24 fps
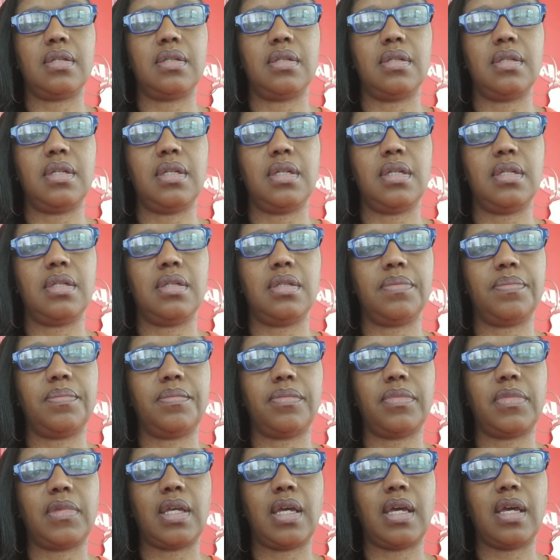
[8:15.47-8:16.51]

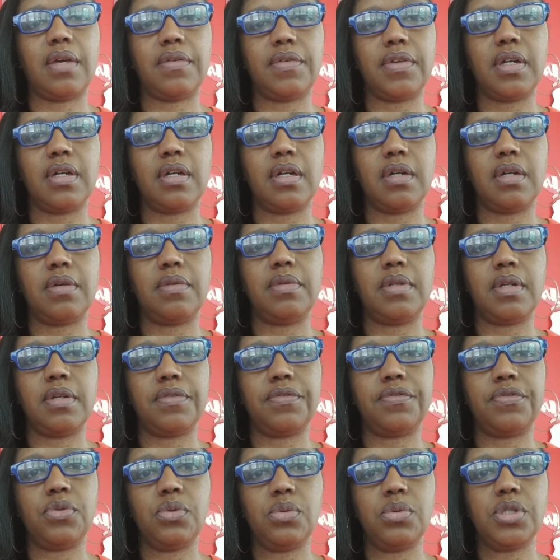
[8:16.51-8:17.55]
in having enough
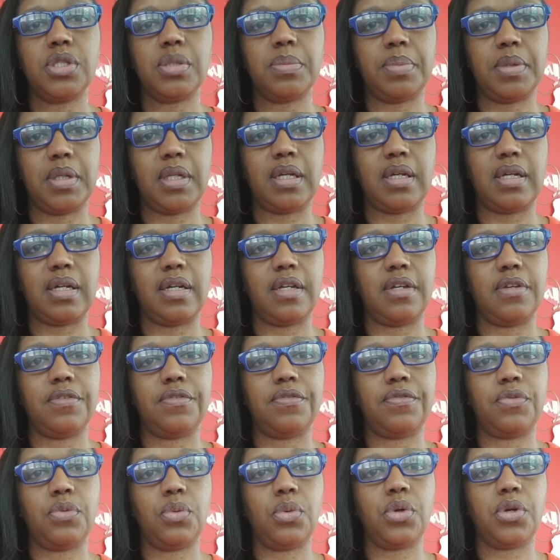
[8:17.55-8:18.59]
food supply
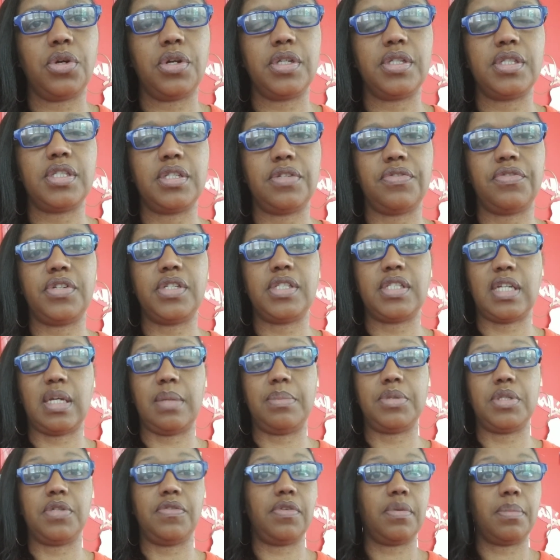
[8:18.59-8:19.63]
for different
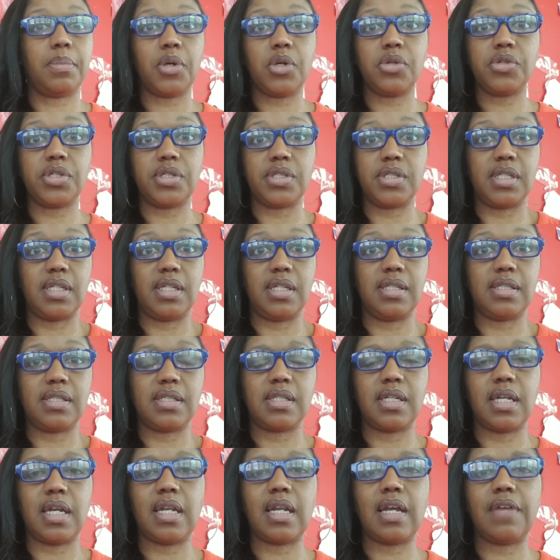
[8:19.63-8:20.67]
types of emergencies.
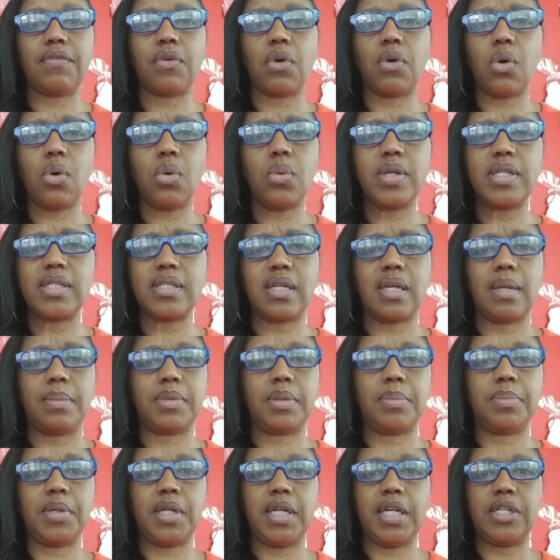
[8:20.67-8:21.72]
And I've always kept a
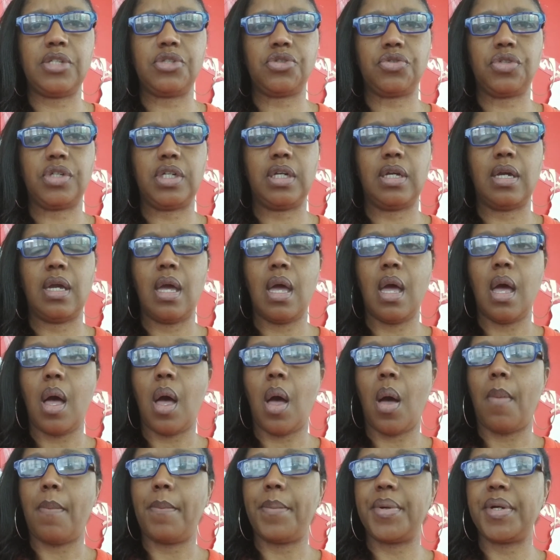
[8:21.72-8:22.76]
pantry,
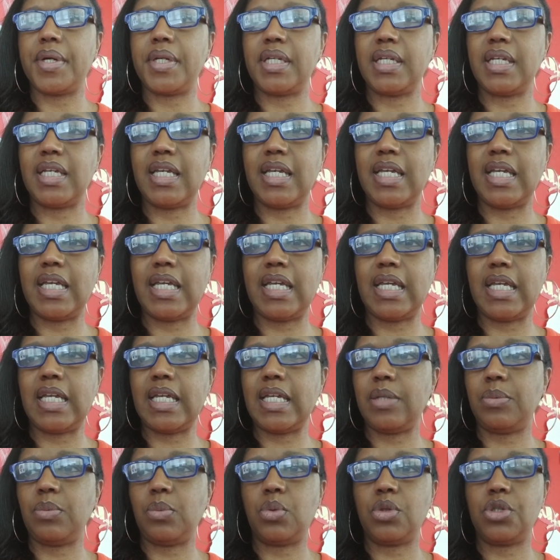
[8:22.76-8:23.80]
but
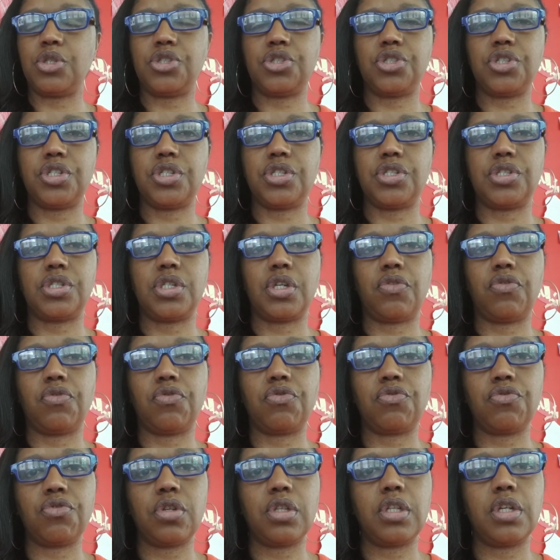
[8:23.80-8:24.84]
it was just
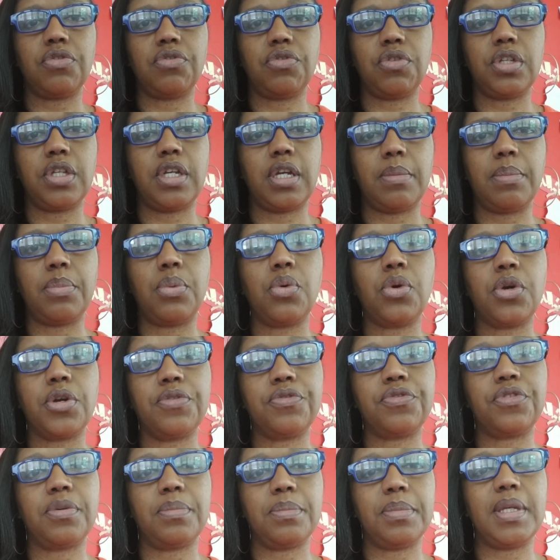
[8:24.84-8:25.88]
really, really important
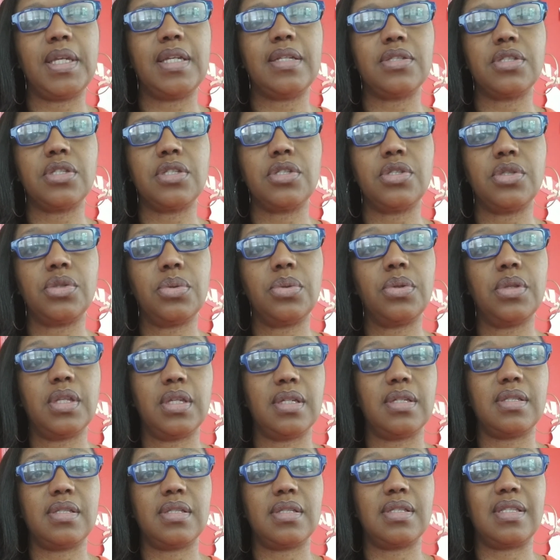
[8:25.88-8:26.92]
for me to do
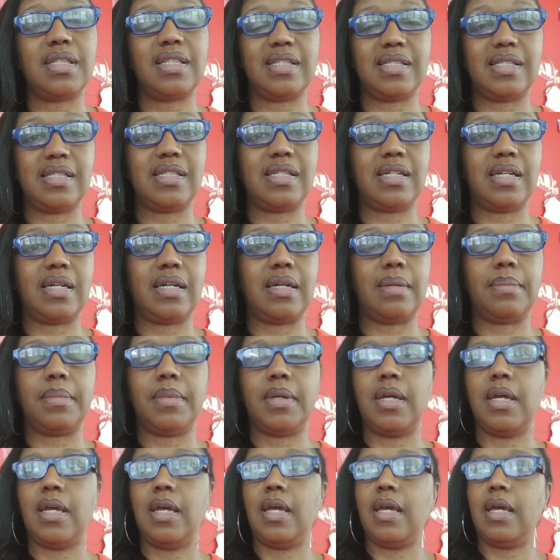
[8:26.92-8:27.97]
this time.
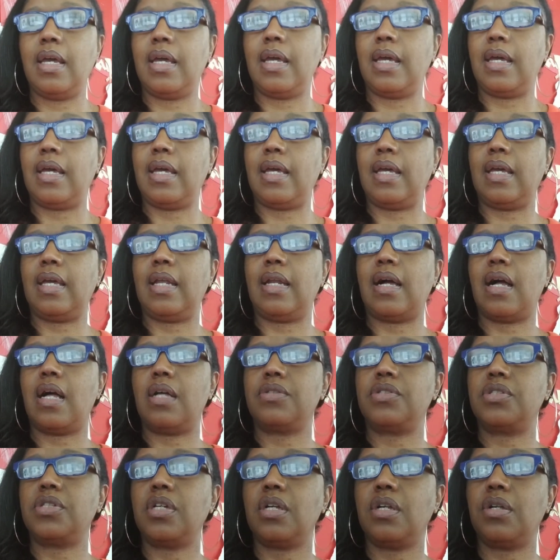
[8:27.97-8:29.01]
And I'll
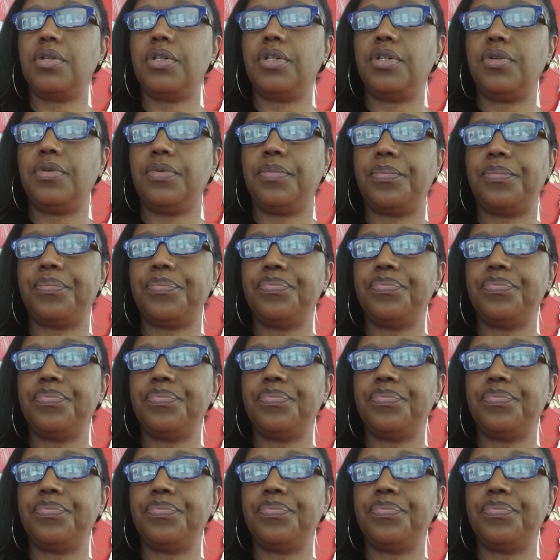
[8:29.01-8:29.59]
tell you,